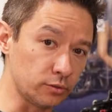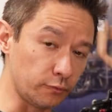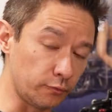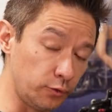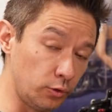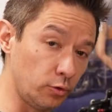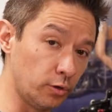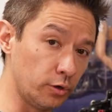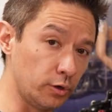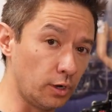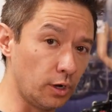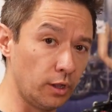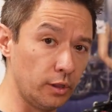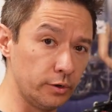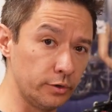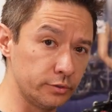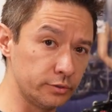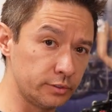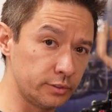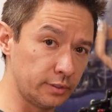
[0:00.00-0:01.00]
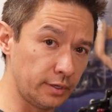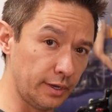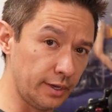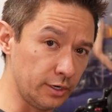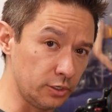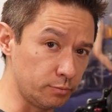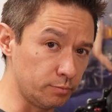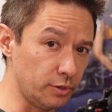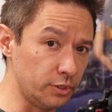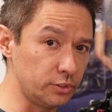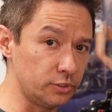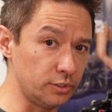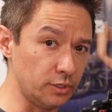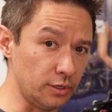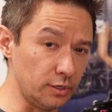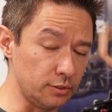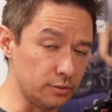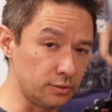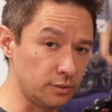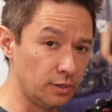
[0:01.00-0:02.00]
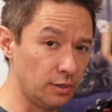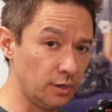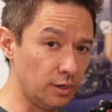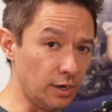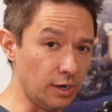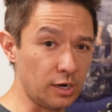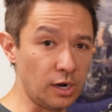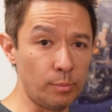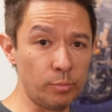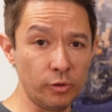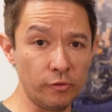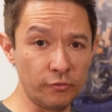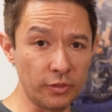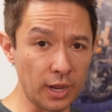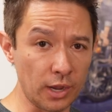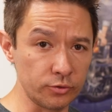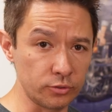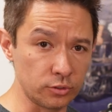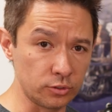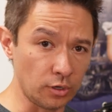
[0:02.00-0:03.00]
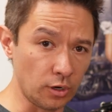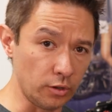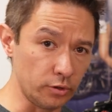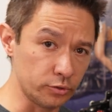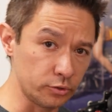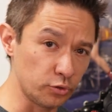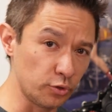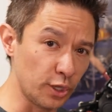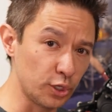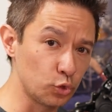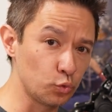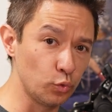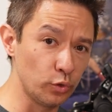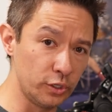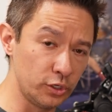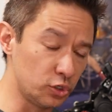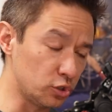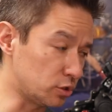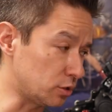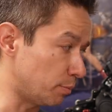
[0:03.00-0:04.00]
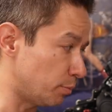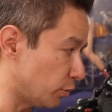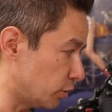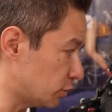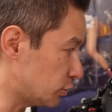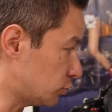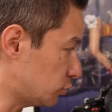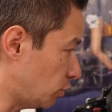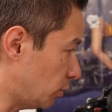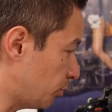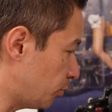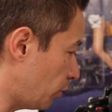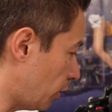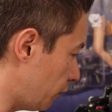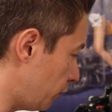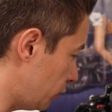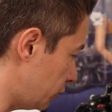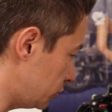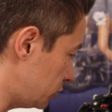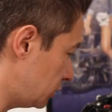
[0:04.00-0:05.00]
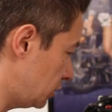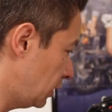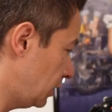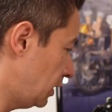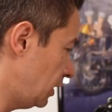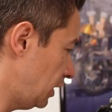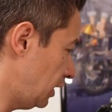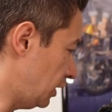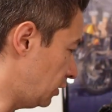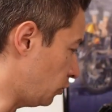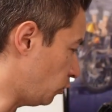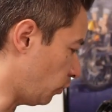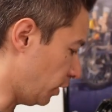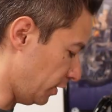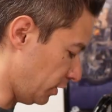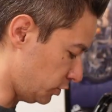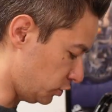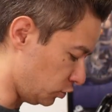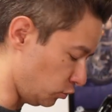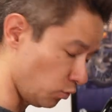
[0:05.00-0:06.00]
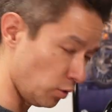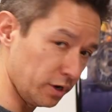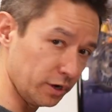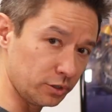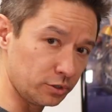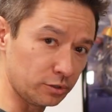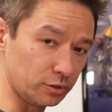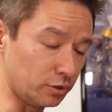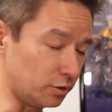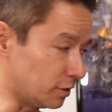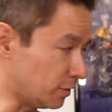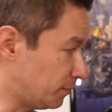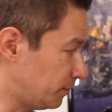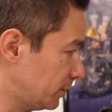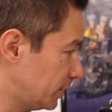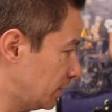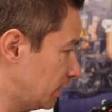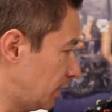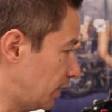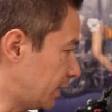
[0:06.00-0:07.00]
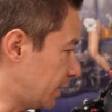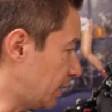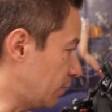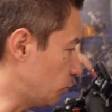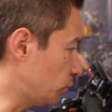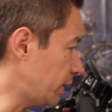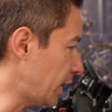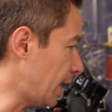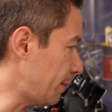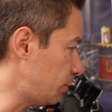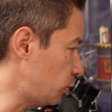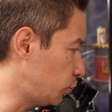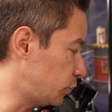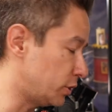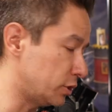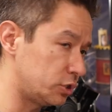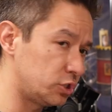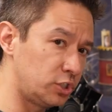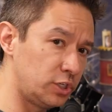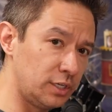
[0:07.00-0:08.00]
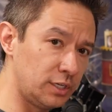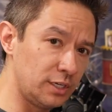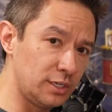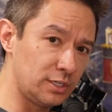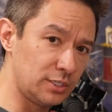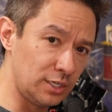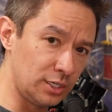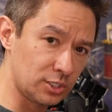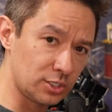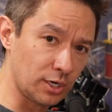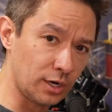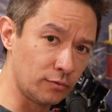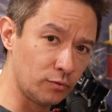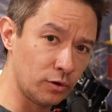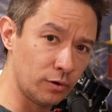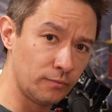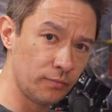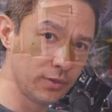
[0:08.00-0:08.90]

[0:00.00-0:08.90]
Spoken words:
a few $100s and as much as a couple of $1,000s. So that's really just a personal preference in the way that you want it to look. Again, I'm really happy with this cheeky seats cover.